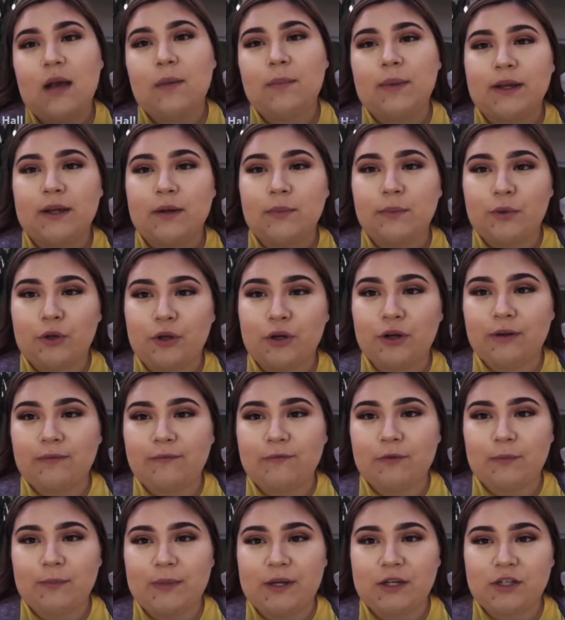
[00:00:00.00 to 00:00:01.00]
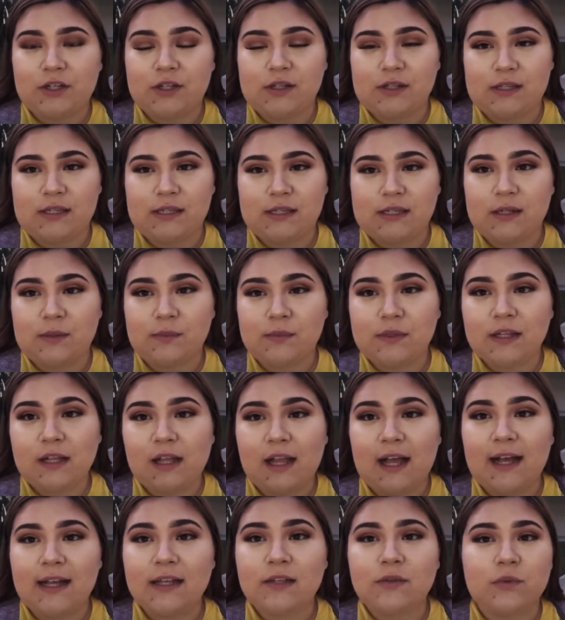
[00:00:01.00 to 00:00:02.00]
my Computer Information Systems
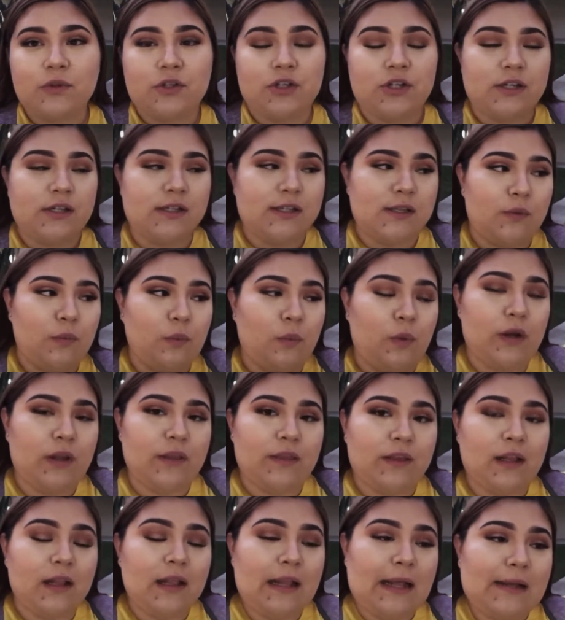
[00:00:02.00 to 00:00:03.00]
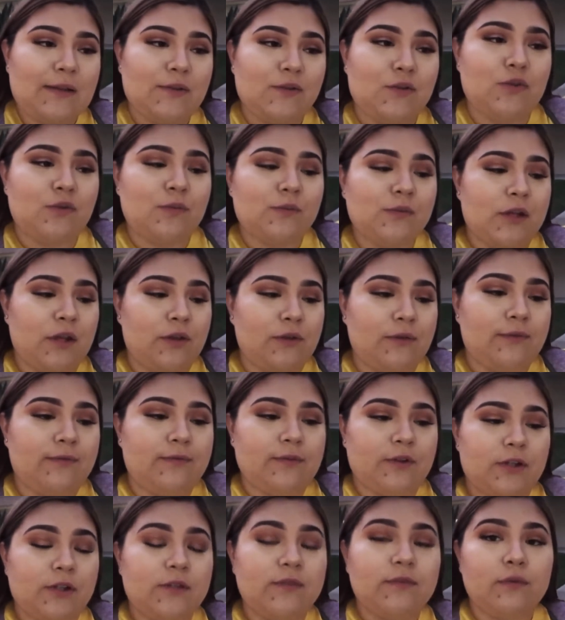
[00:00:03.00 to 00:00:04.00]
class, which is in one of the classrooms on the
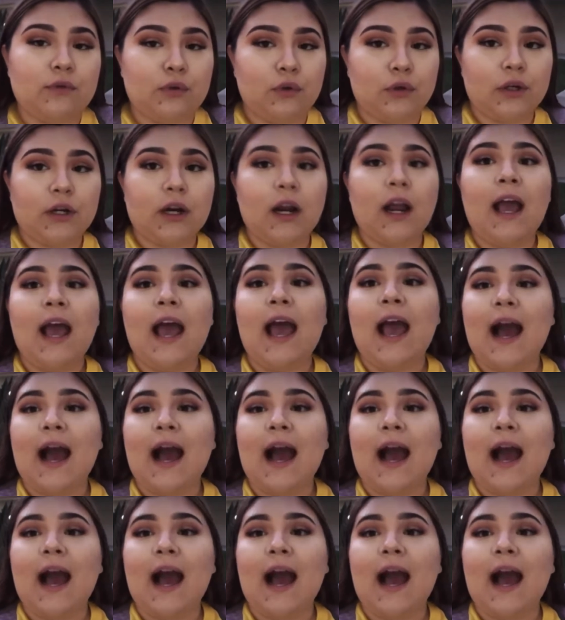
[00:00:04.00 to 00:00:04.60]
first floor,